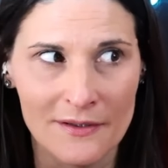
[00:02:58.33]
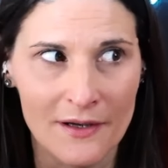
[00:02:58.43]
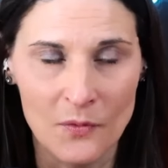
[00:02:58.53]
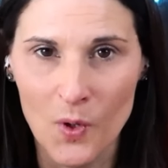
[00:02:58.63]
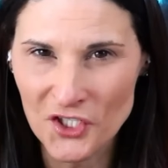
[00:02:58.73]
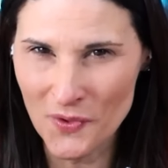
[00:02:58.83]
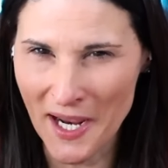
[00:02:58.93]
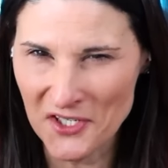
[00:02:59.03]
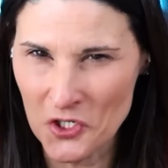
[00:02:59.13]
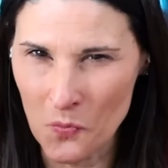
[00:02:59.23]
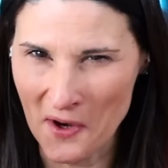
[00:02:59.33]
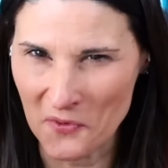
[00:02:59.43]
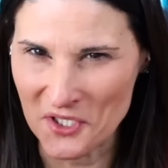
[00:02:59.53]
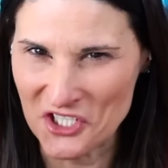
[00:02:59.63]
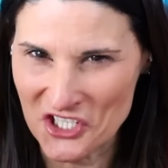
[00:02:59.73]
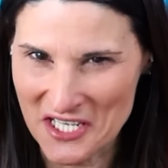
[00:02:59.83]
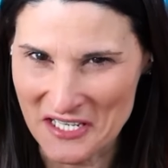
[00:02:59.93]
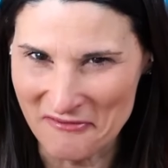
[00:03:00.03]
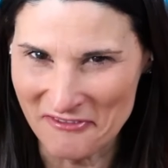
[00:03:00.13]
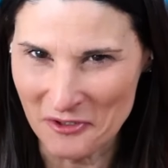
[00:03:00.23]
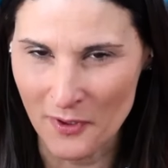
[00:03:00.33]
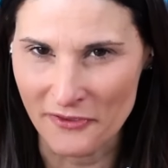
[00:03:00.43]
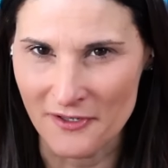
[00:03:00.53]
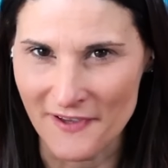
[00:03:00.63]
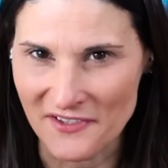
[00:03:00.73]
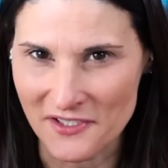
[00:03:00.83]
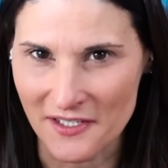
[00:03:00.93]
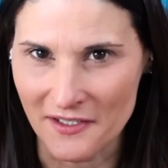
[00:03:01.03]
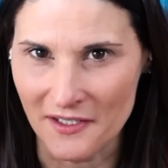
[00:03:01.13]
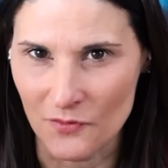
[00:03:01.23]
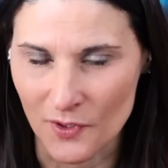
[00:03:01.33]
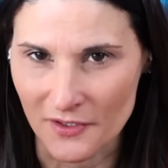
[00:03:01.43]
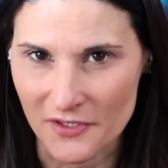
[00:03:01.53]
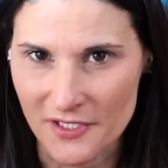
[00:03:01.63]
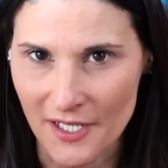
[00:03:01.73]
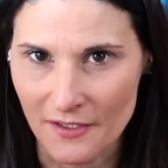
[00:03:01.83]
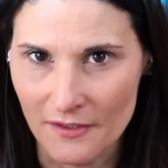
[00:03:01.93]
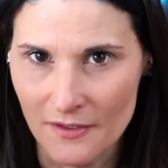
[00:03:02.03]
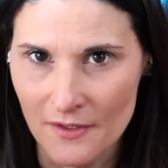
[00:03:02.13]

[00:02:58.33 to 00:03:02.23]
on what you actually want to achieve with investing in real estate.